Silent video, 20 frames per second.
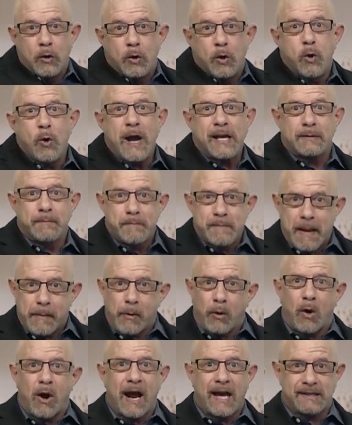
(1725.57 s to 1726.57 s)
who has
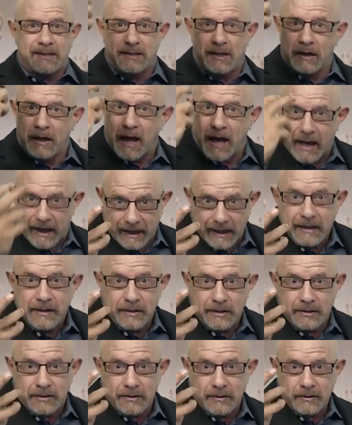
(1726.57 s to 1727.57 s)
memorized the
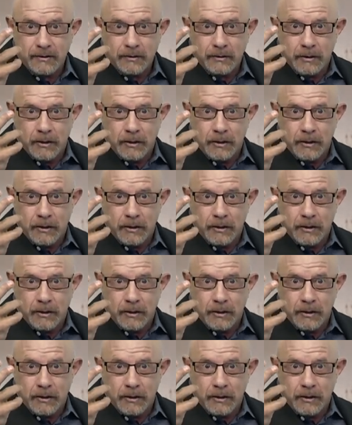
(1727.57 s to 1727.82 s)
lines,